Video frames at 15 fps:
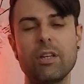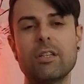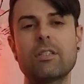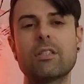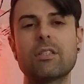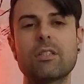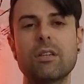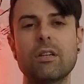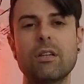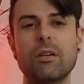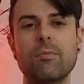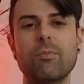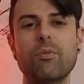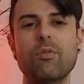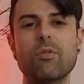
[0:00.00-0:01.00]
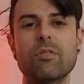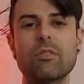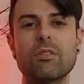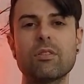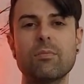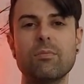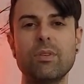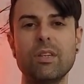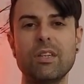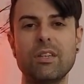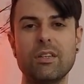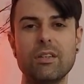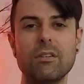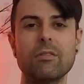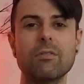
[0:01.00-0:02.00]
it's important to be
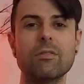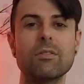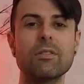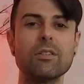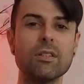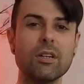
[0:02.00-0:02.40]
healed